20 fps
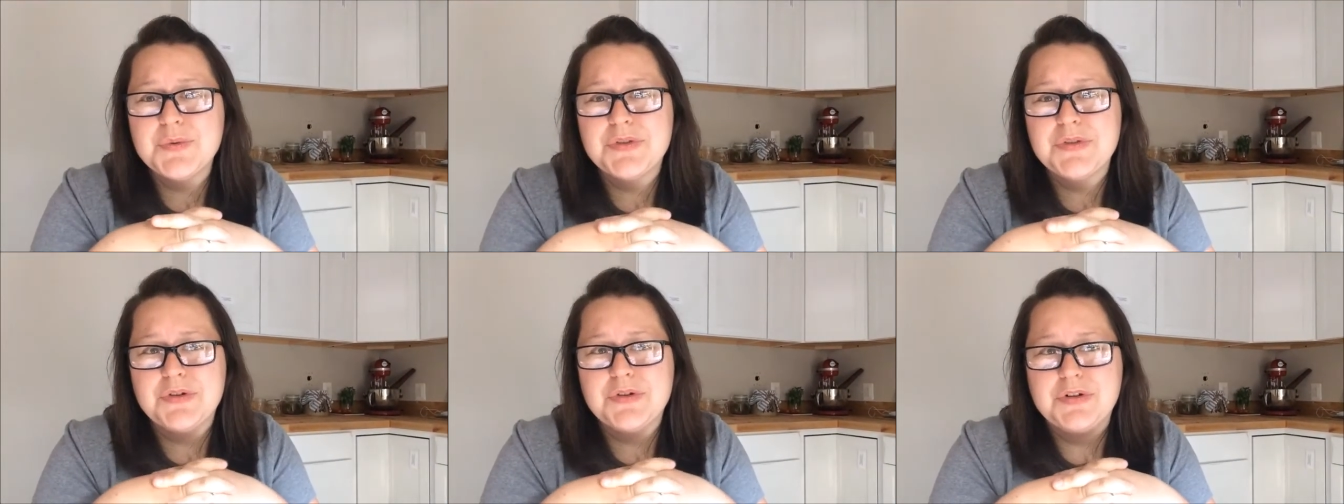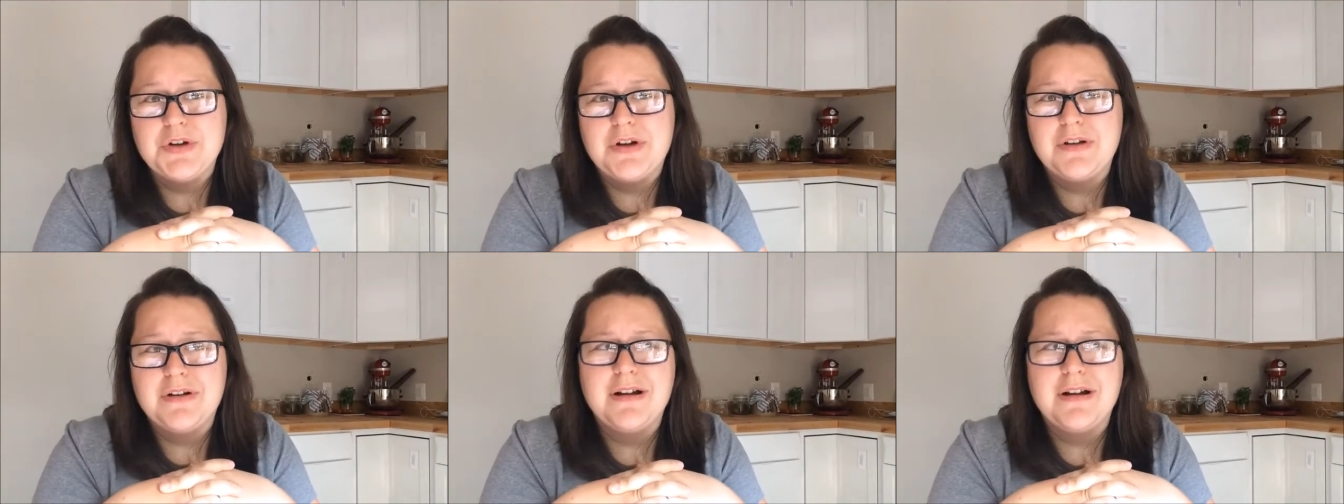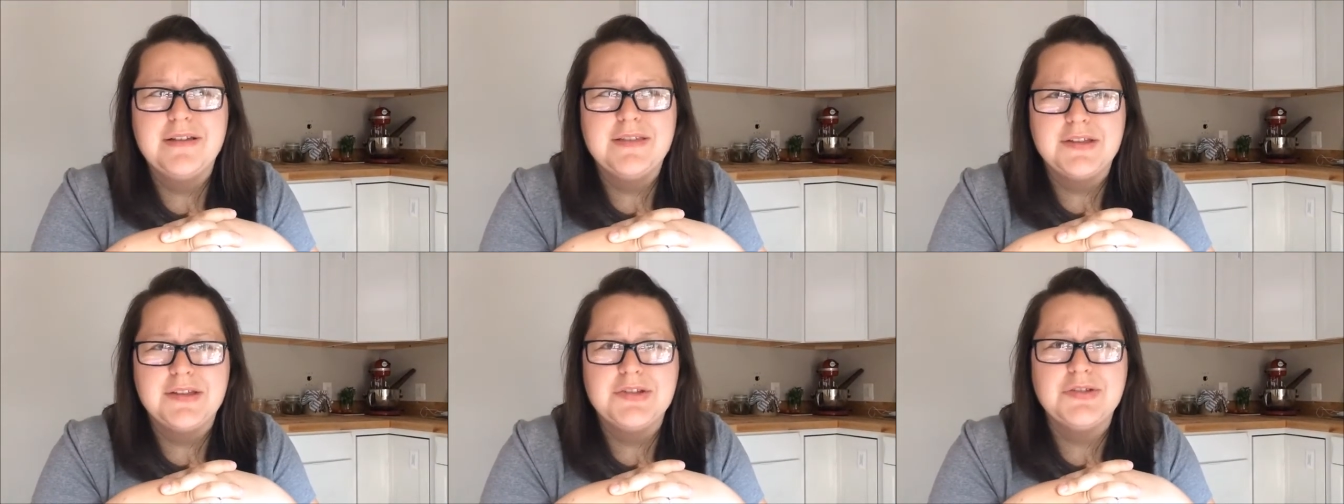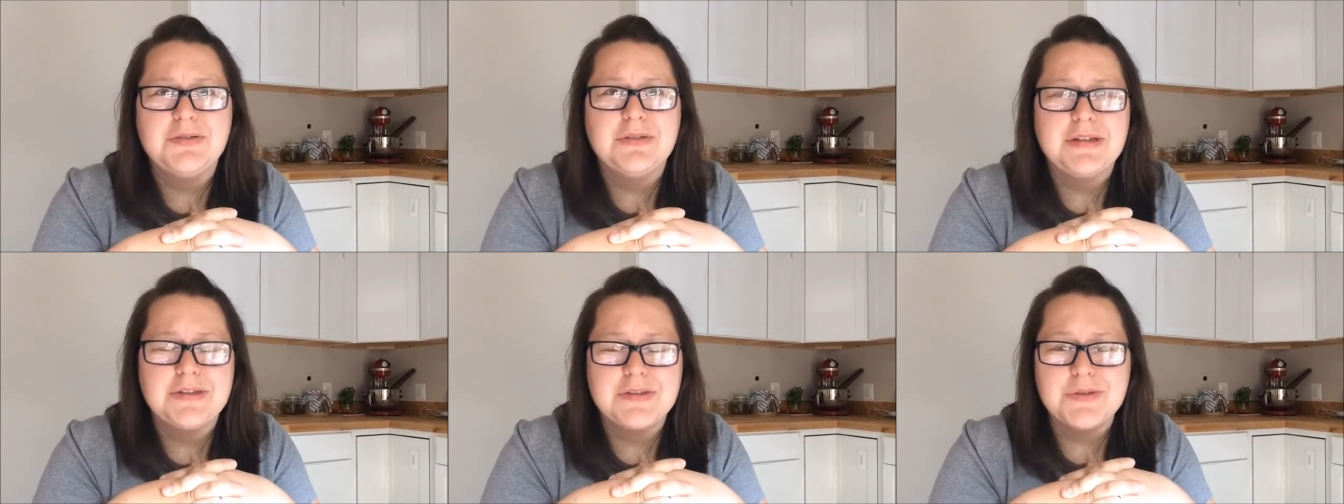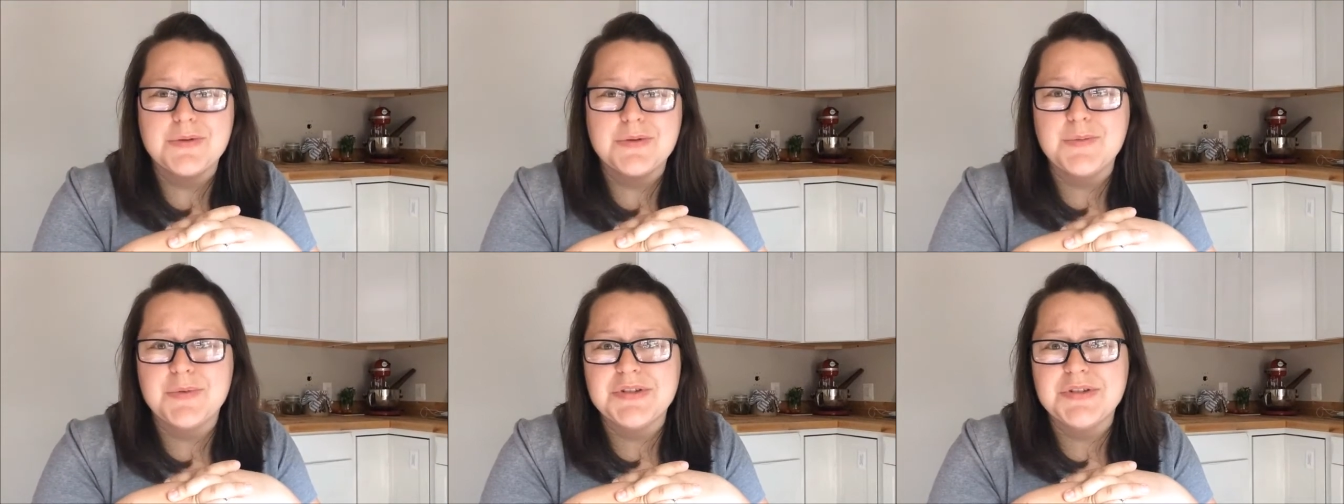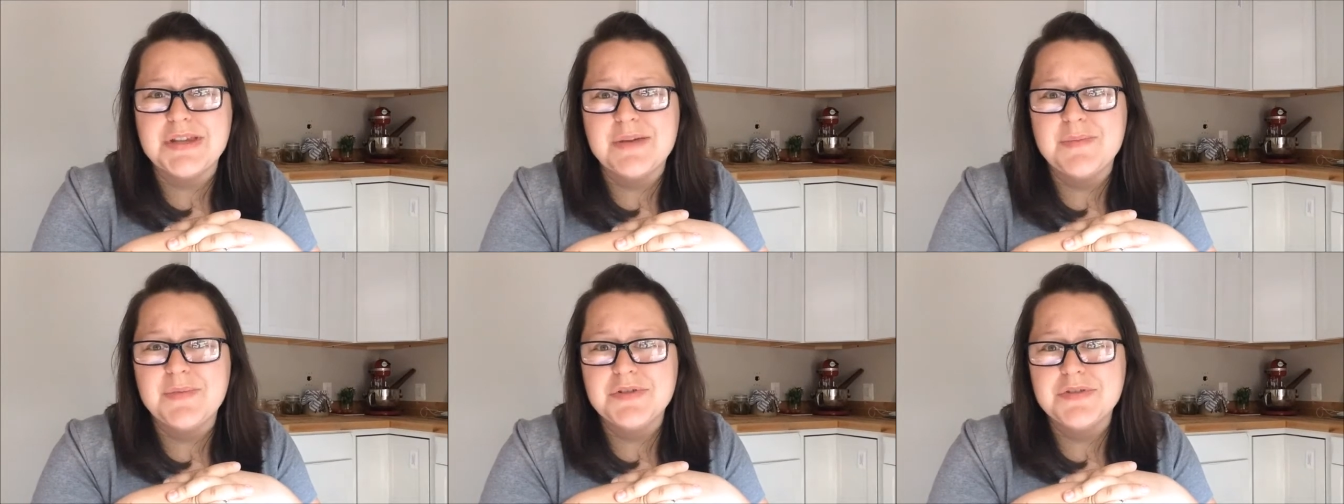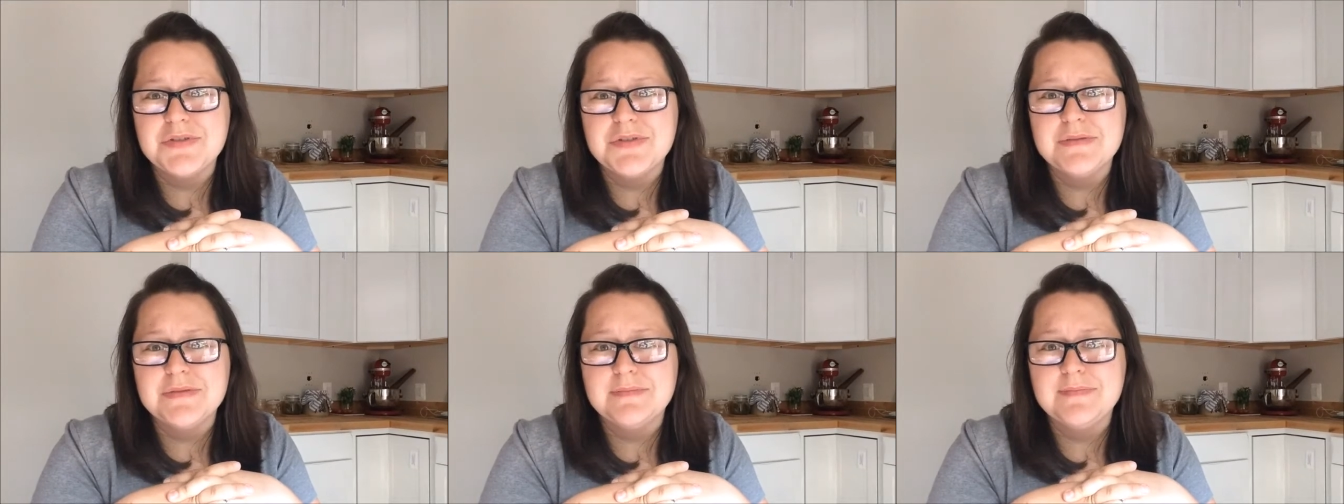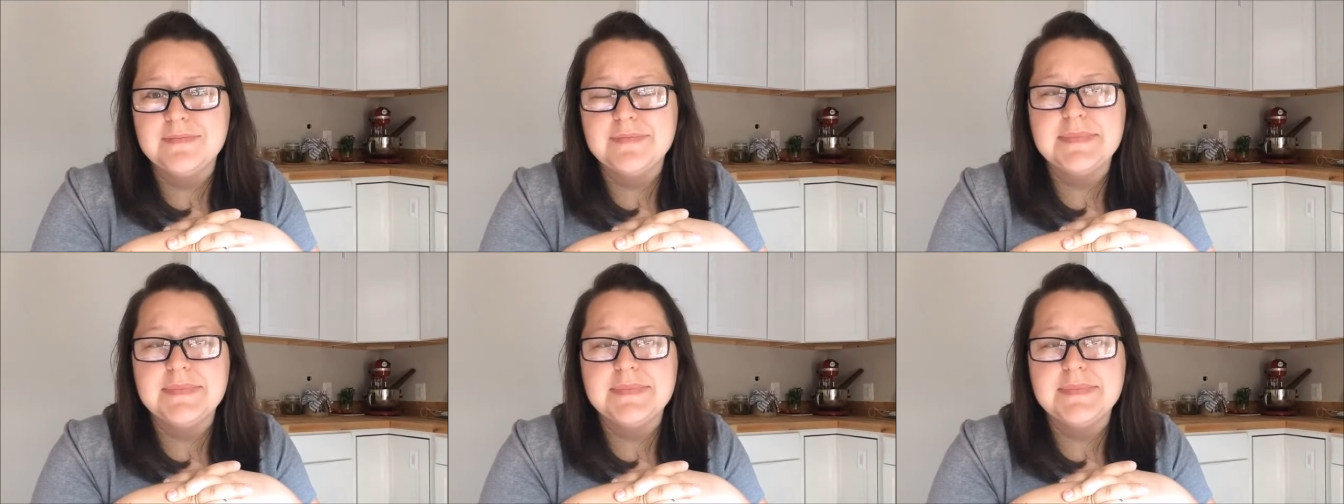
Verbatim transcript: with your daughter. I think she only has three more summers.